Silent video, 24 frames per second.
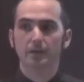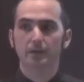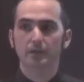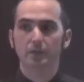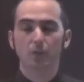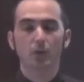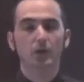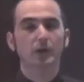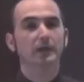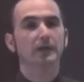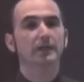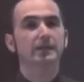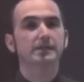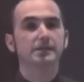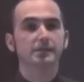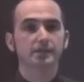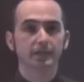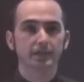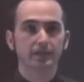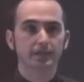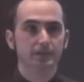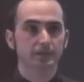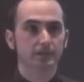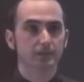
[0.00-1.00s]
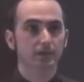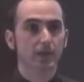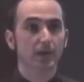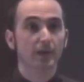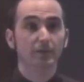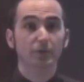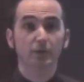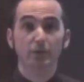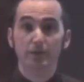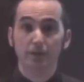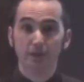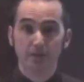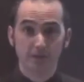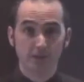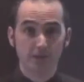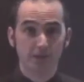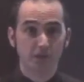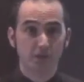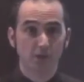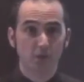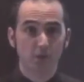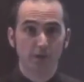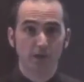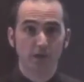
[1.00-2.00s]
you are listening to everything
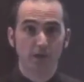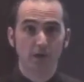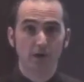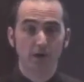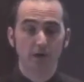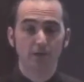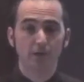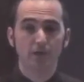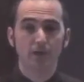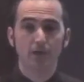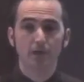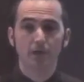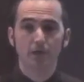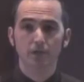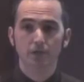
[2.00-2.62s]
that's going on,